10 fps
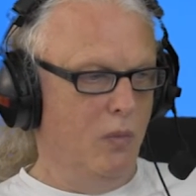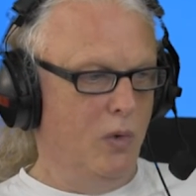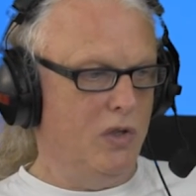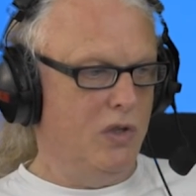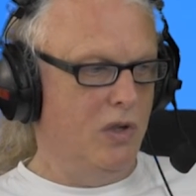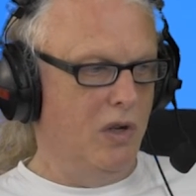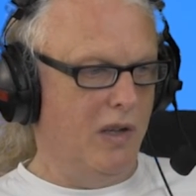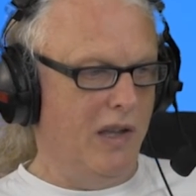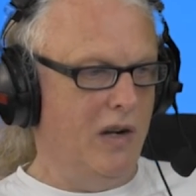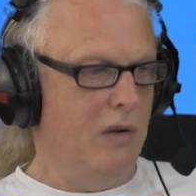which
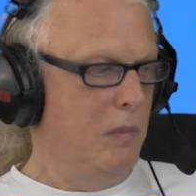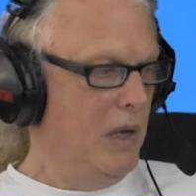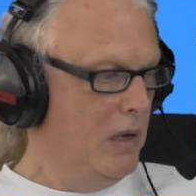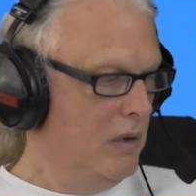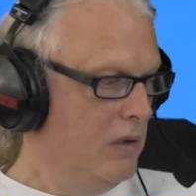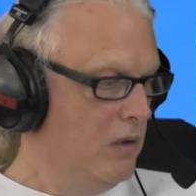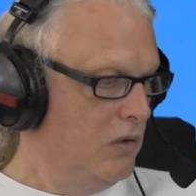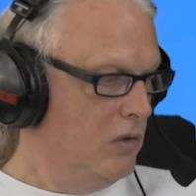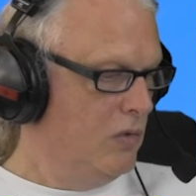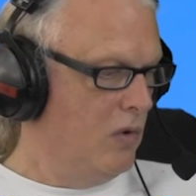Karen may
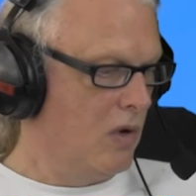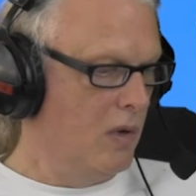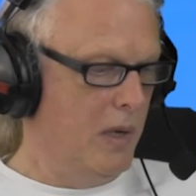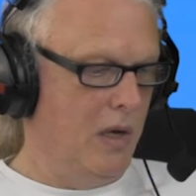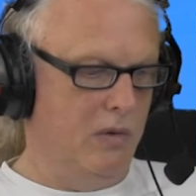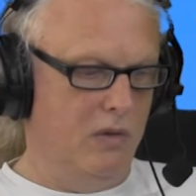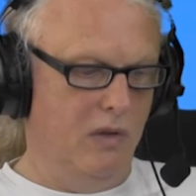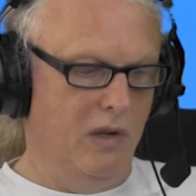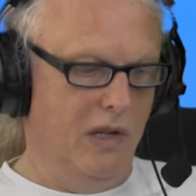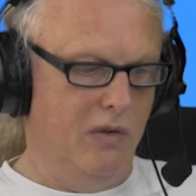talk about
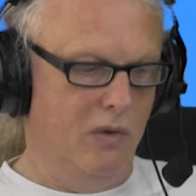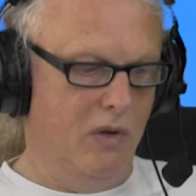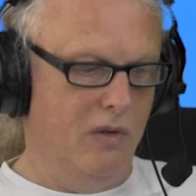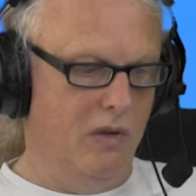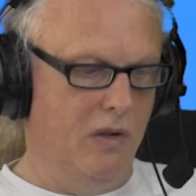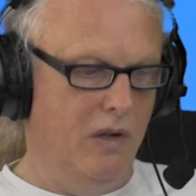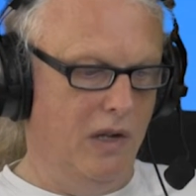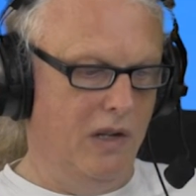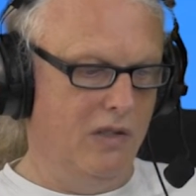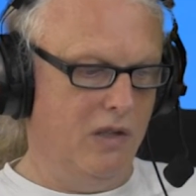later on,
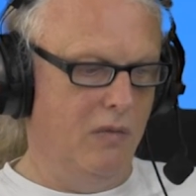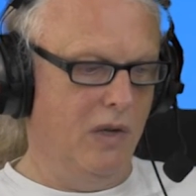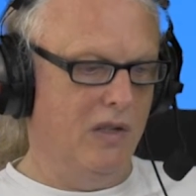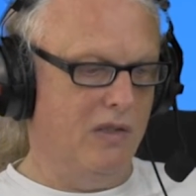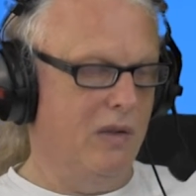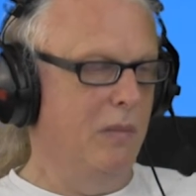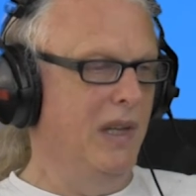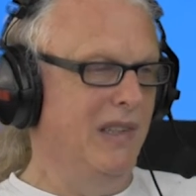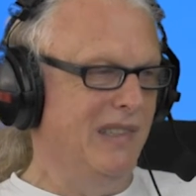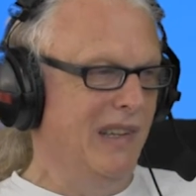at least giving us some
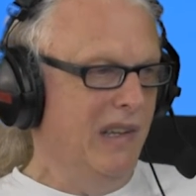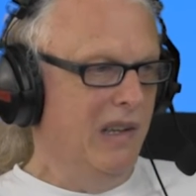hints